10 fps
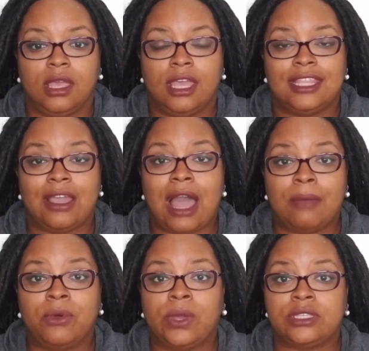Now, I'm
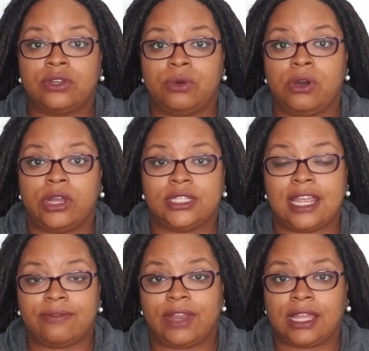going to quote her
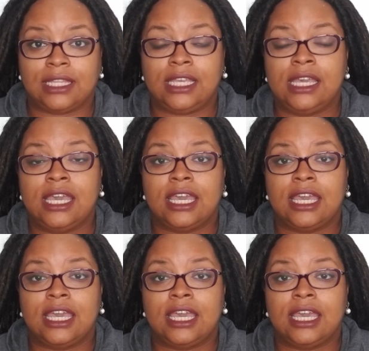directly,